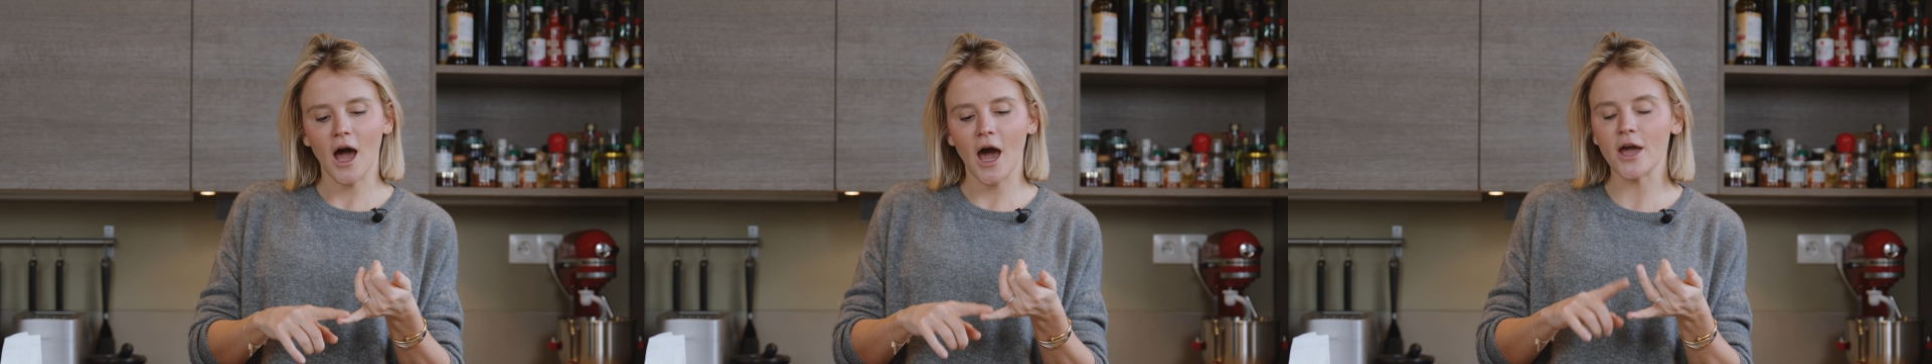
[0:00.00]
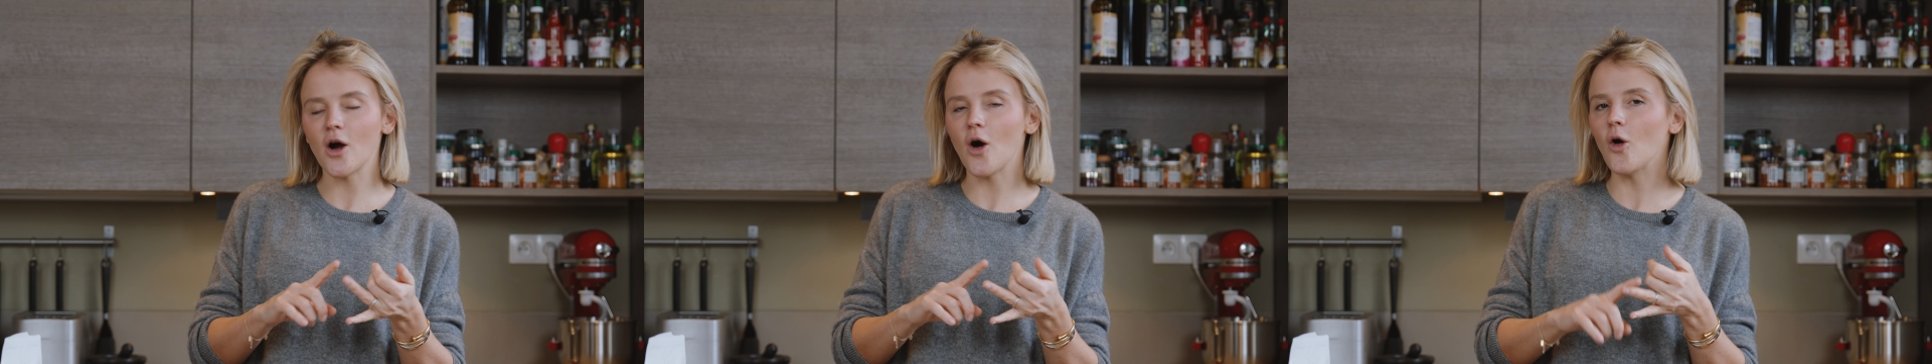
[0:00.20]

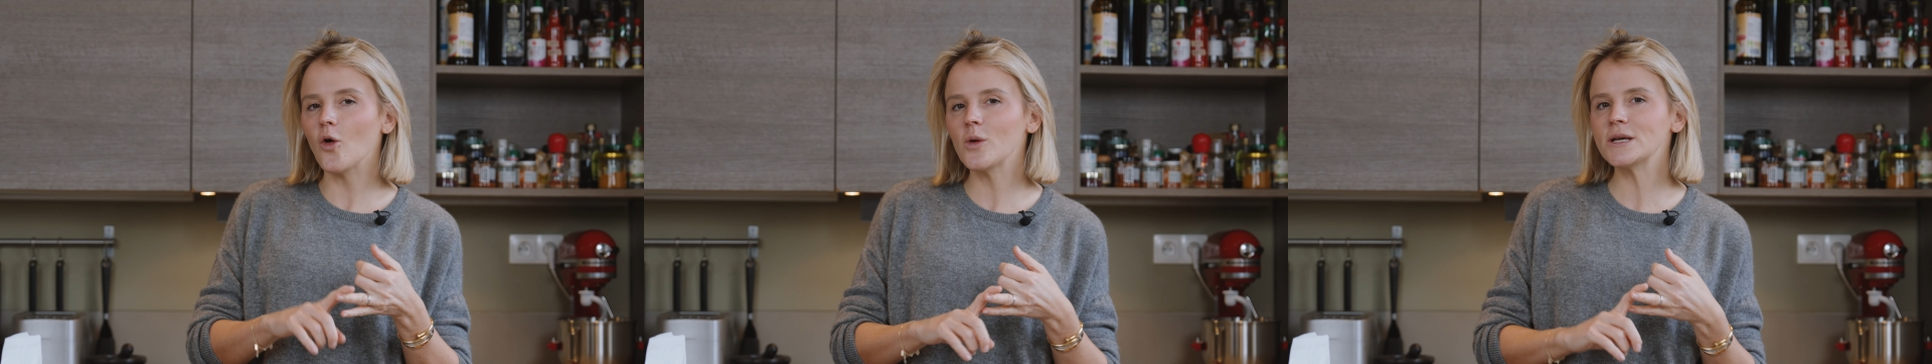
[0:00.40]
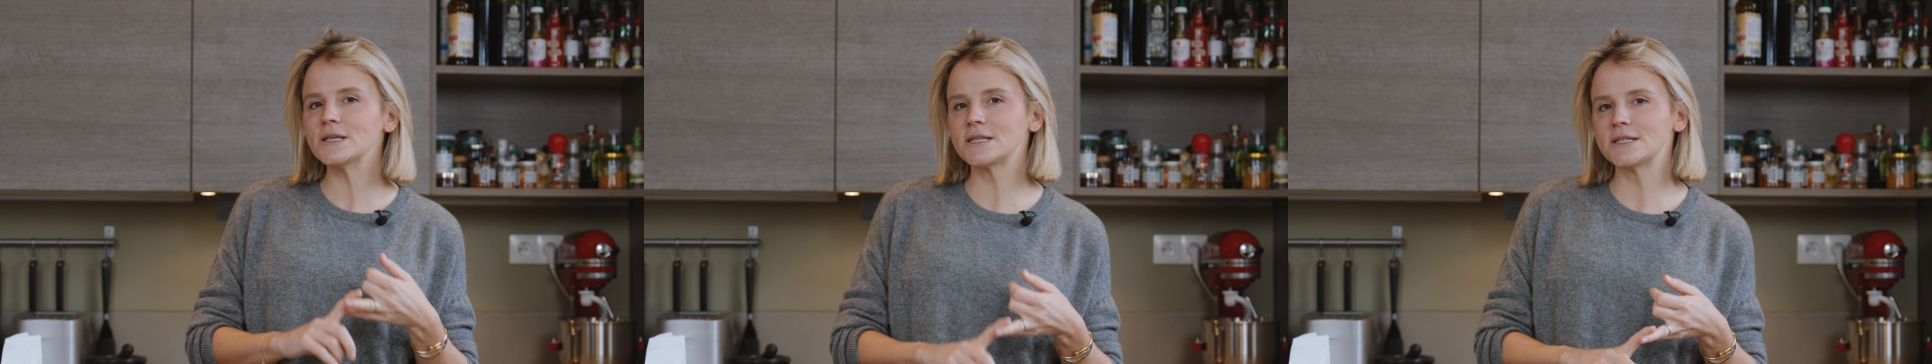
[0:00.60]
I
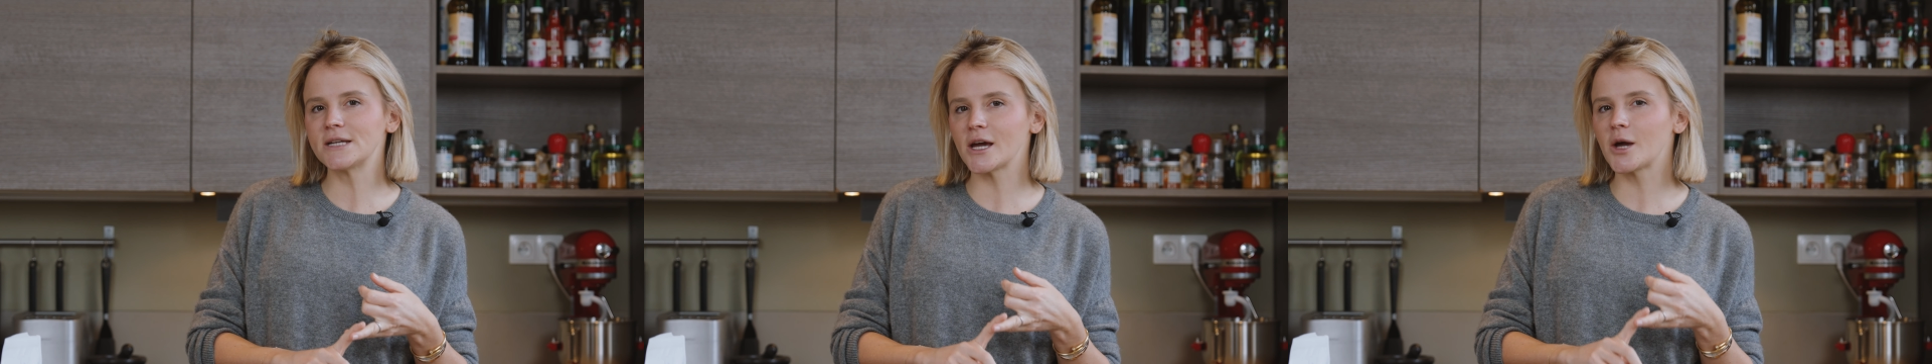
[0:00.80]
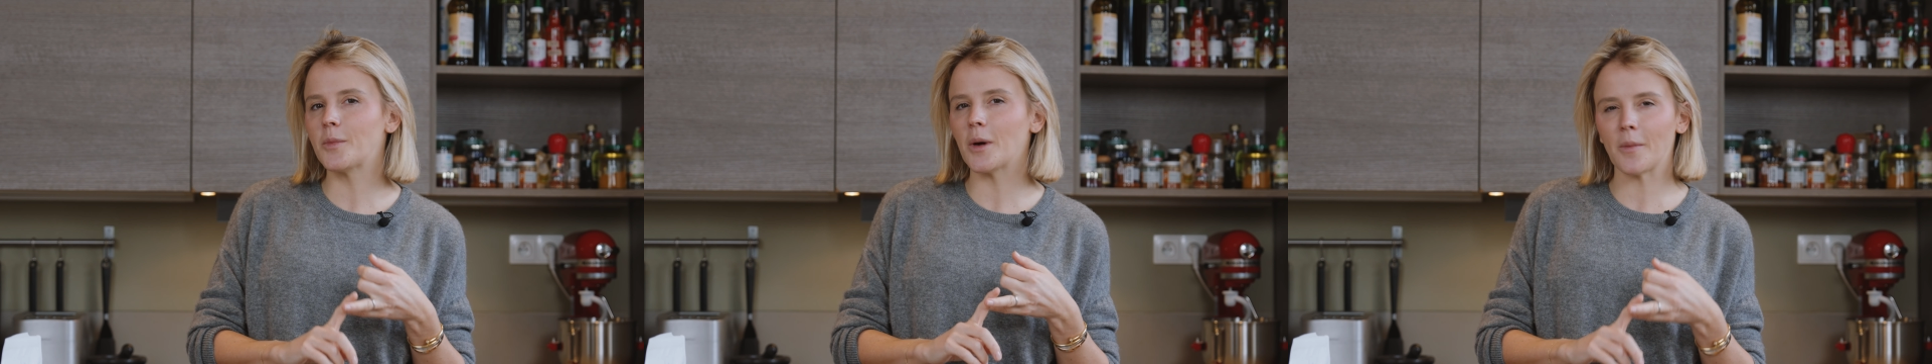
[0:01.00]
always
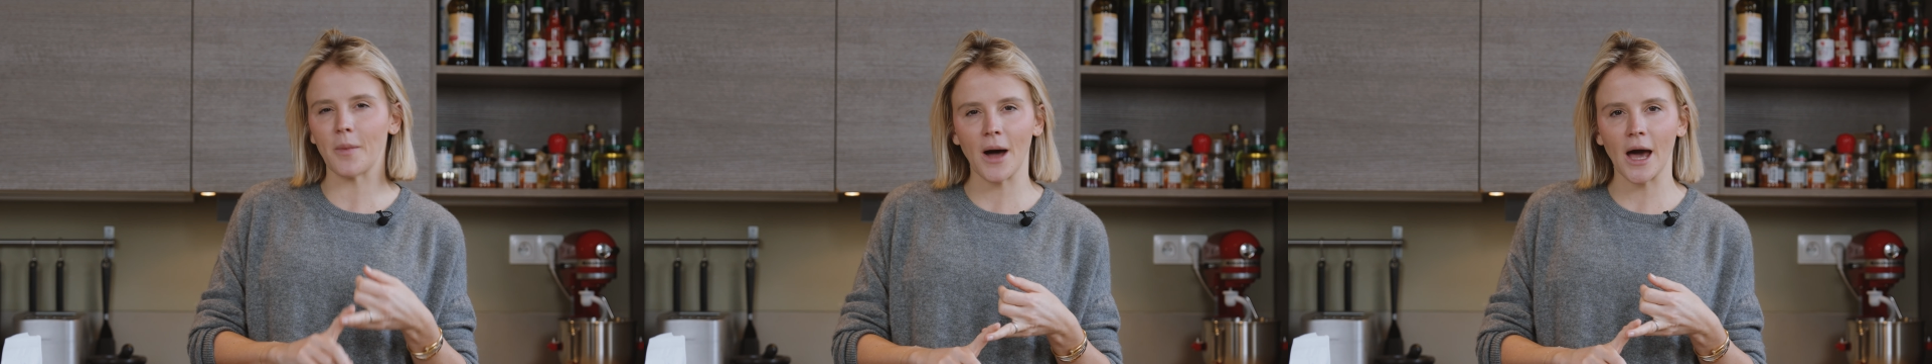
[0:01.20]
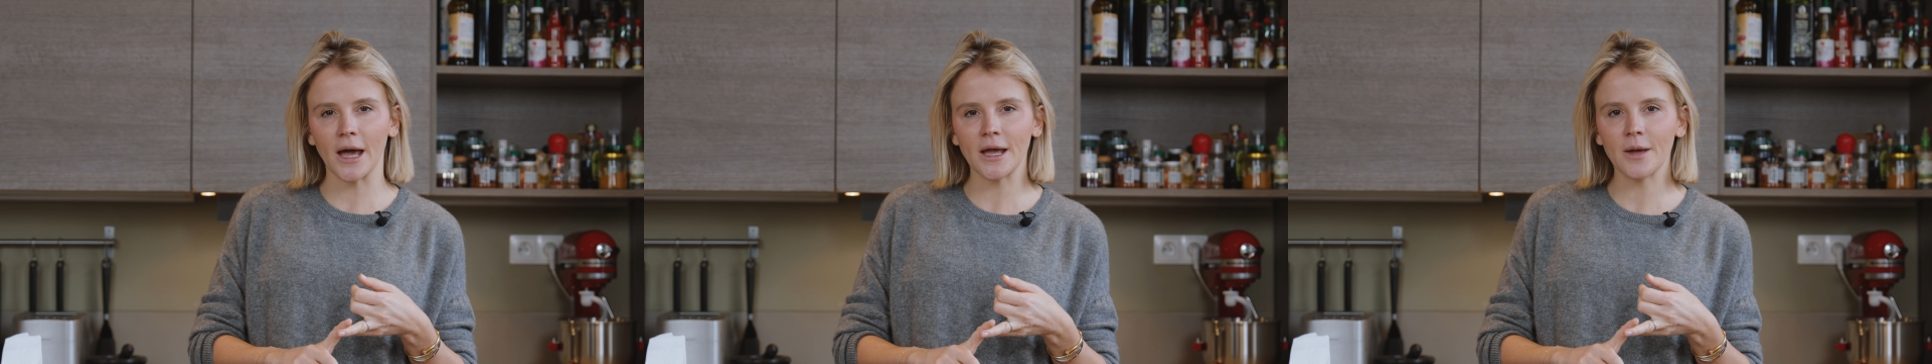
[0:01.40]
dig
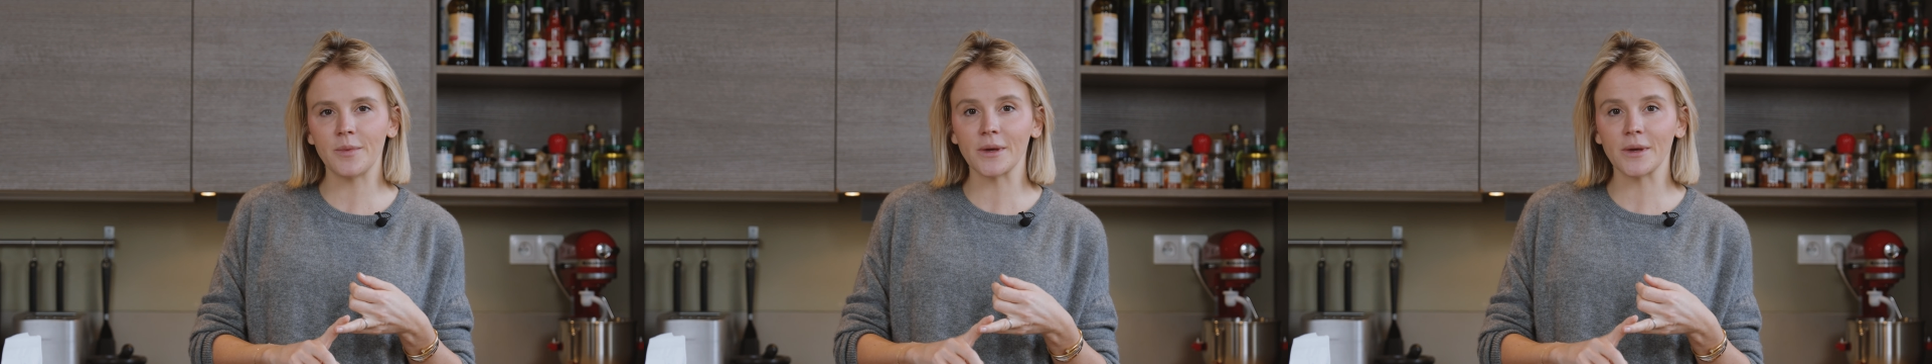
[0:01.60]
papaya